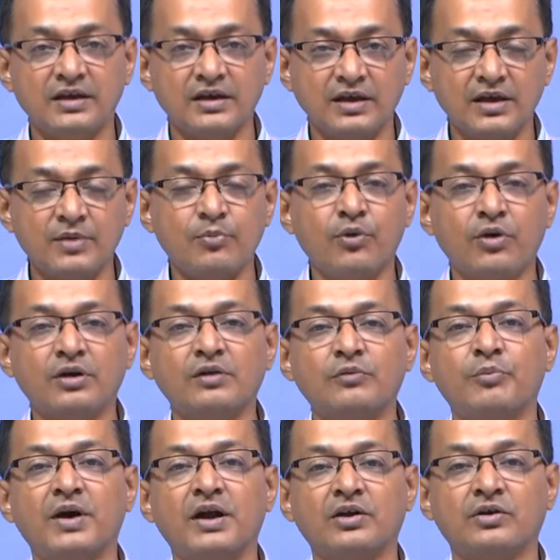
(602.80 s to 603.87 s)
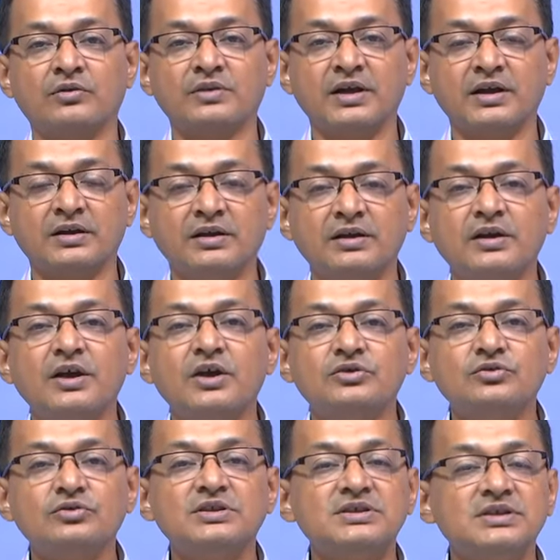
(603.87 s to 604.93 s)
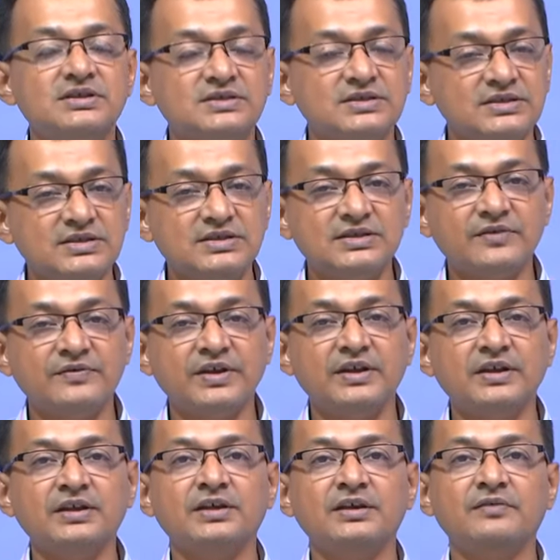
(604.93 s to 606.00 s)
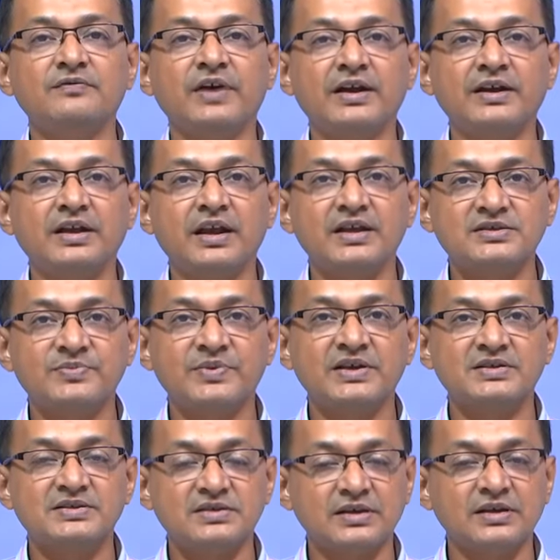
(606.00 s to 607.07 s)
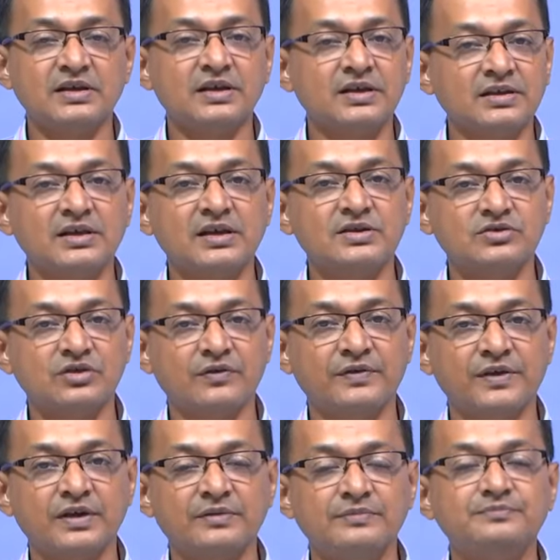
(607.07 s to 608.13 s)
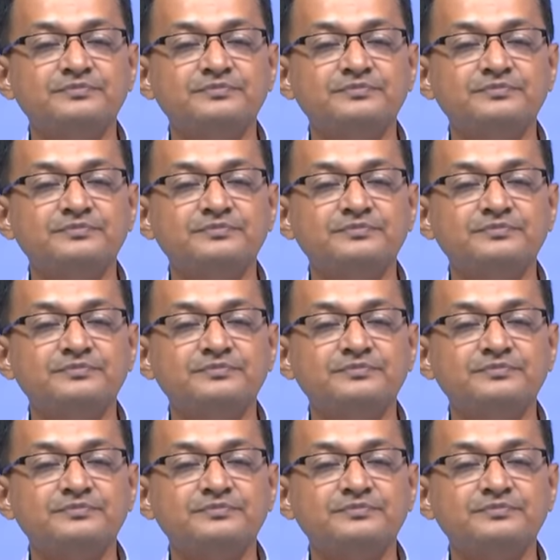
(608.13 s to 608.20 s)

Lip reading: important part of that. So, this is a very vital aspects in case of a